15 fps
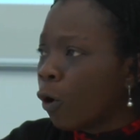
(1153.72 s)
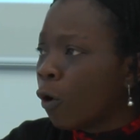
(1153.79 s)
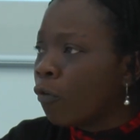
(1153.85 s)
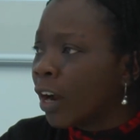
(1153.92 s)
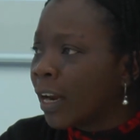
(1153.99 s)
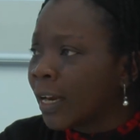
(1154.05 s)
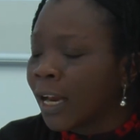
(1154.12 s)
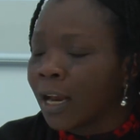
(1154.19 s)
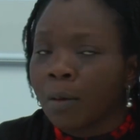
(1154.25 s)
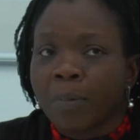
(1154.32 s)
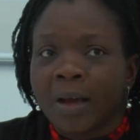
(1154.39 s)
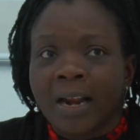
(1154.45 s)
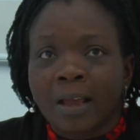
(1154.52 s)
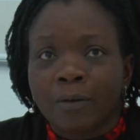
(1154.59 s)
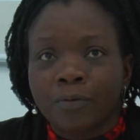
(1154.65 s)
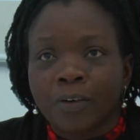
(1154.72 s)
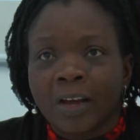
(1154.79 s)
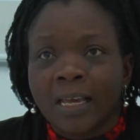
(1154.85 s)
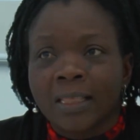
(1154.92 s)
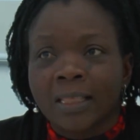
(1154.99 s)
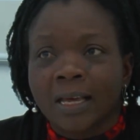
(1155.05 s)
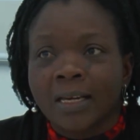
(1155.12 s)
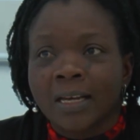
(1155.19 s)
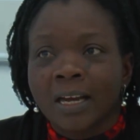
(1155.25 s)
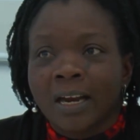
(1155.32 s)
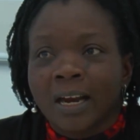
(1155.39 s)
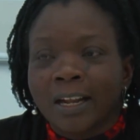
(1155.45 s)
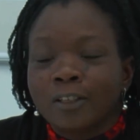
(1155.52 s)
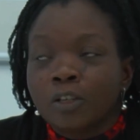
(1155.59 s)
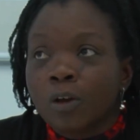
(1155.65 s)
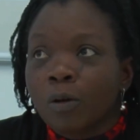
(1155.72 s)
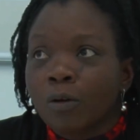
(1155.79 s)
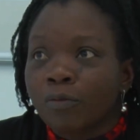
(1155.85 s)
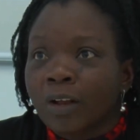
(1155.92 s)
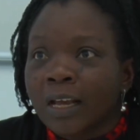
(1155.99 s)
over here. But I find that it's sort of